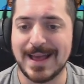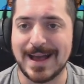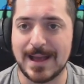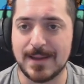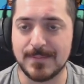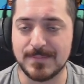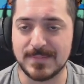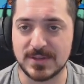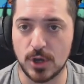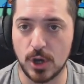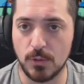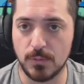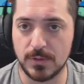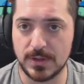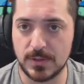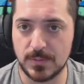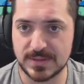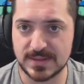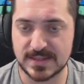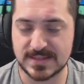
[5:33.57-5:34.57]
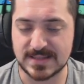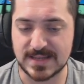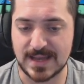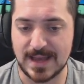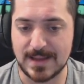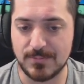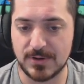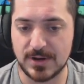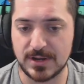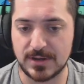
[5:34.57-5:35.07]
I'm going with the
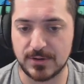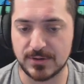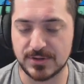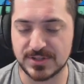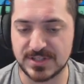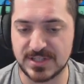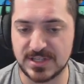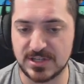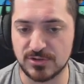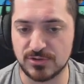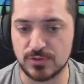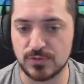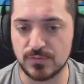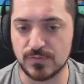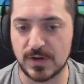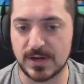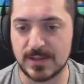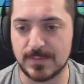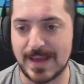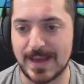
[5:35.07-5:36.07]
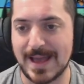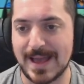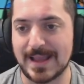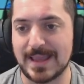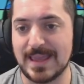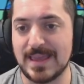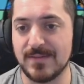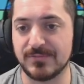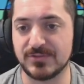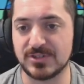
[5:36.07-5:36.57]
tiebreakers, tier 2 running back.
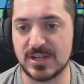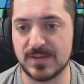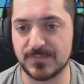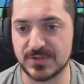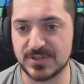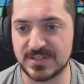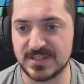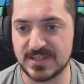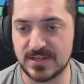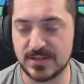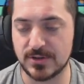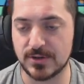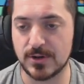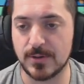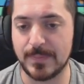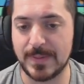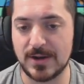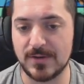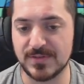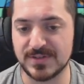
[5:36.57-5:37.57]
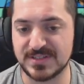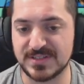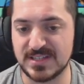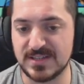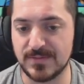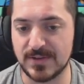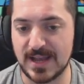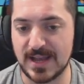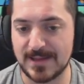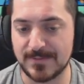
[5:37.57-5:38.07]
If Jefferson or a better
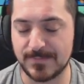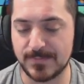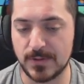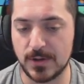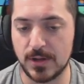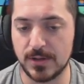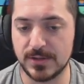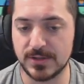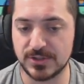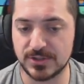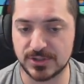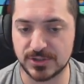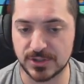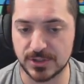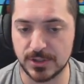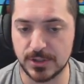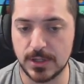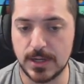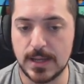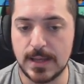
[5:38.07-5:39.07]
receiver had fallen, sure.